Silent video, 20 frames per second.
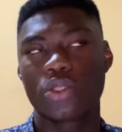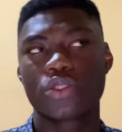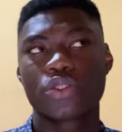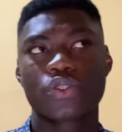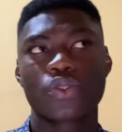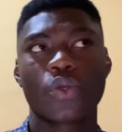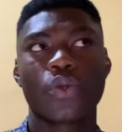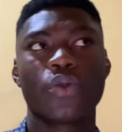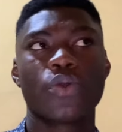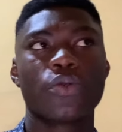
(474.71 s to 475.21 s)

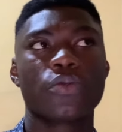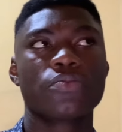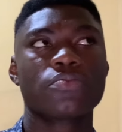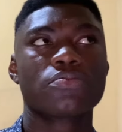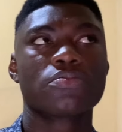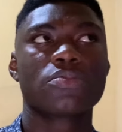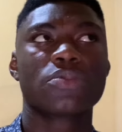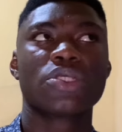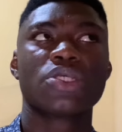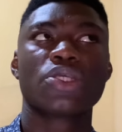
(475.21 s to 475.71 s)
So
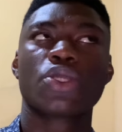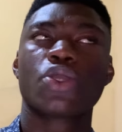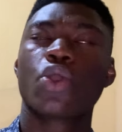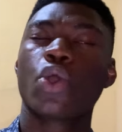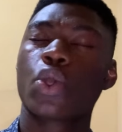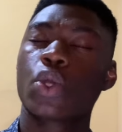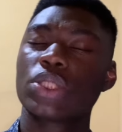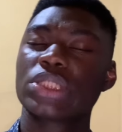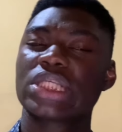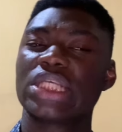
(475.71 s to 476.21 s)

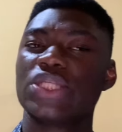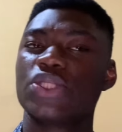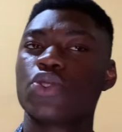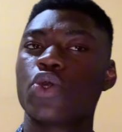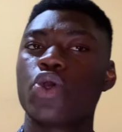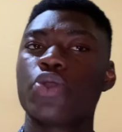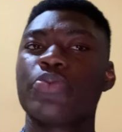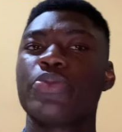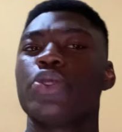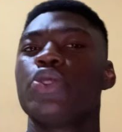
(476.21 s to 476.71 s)
Coco Skin
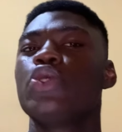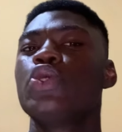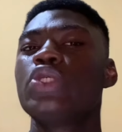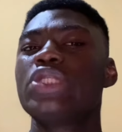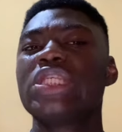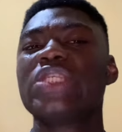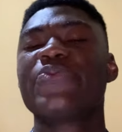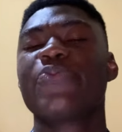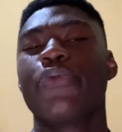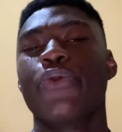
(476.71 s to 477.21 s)
told me use
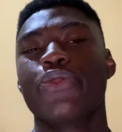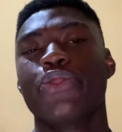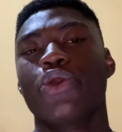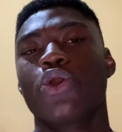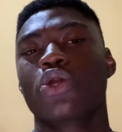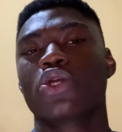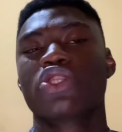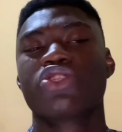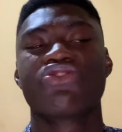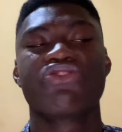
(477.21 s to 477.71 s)
this
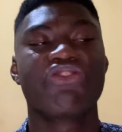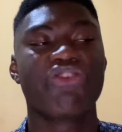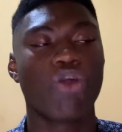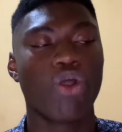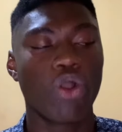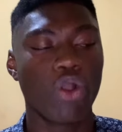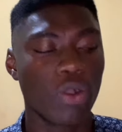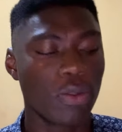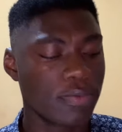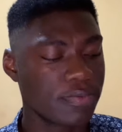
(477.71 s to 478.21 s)
product
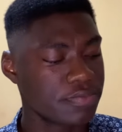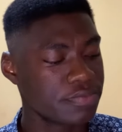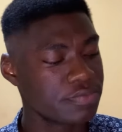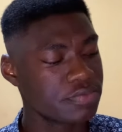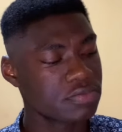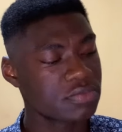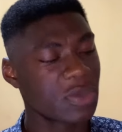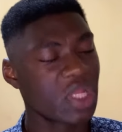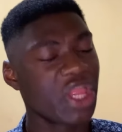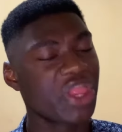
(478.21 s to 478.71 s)
for
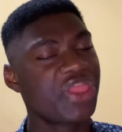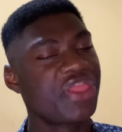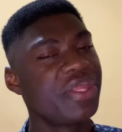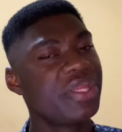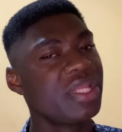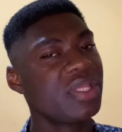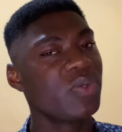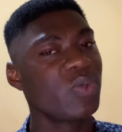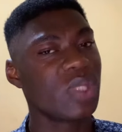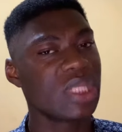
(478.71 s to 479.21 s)

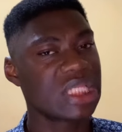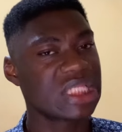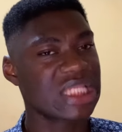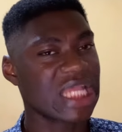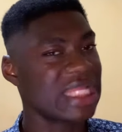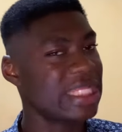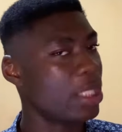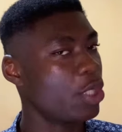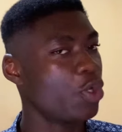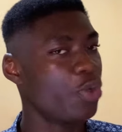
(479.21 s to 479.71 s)
3 weeks,
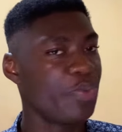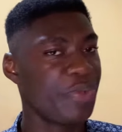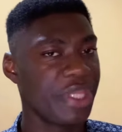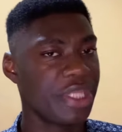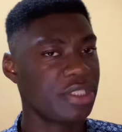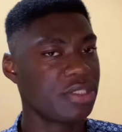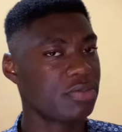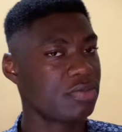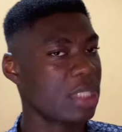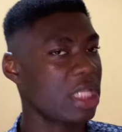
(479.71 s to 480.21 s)
and I
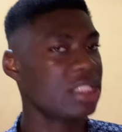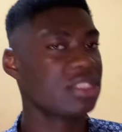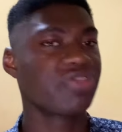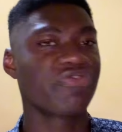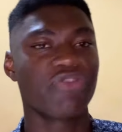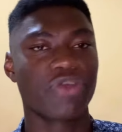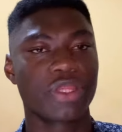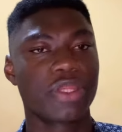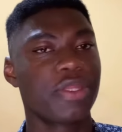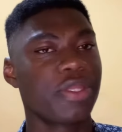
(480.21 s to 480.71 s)
obeyed. I used
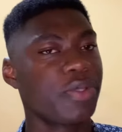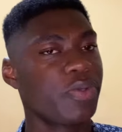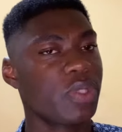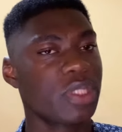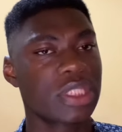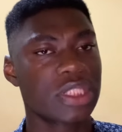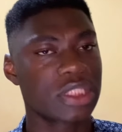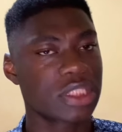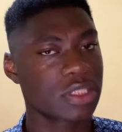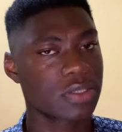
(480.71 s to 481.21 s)
it for 3
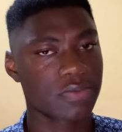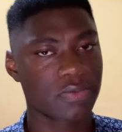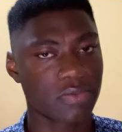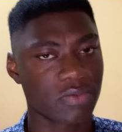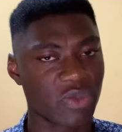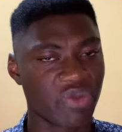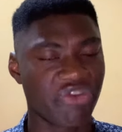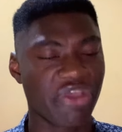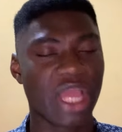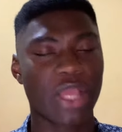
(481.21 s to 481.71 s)
weeks
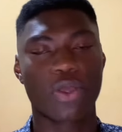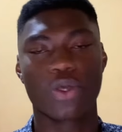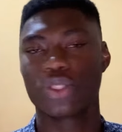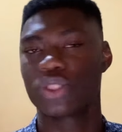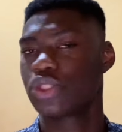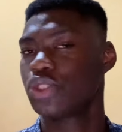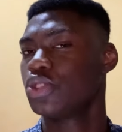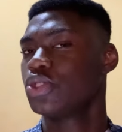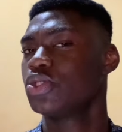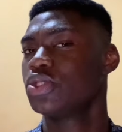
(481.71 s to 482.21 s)
if I
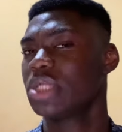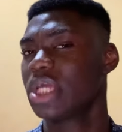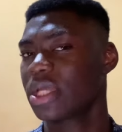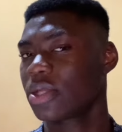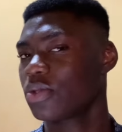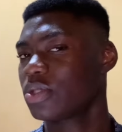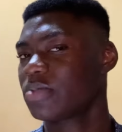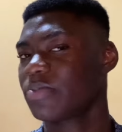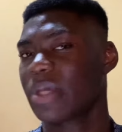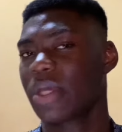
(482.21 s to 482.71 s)
continued
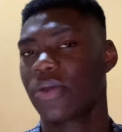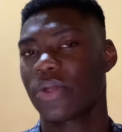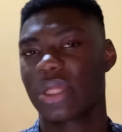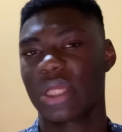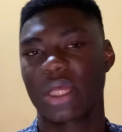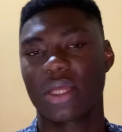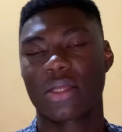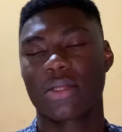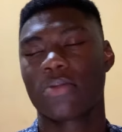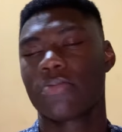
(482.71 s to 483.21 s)
like with my
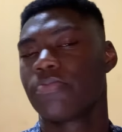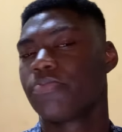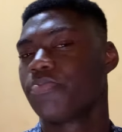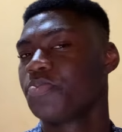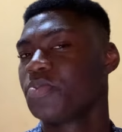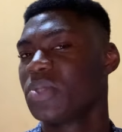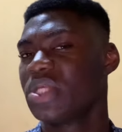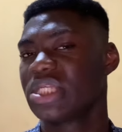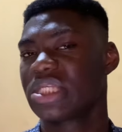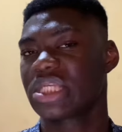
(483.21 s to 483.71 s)
other
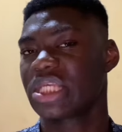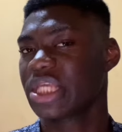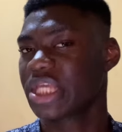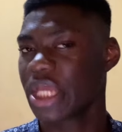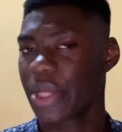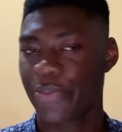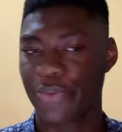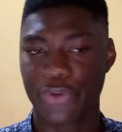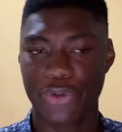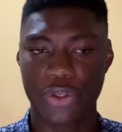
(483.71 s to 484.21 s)

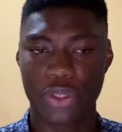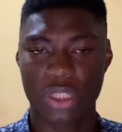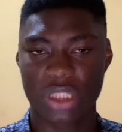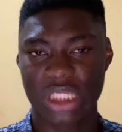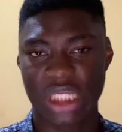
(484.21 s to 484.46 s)
skincare products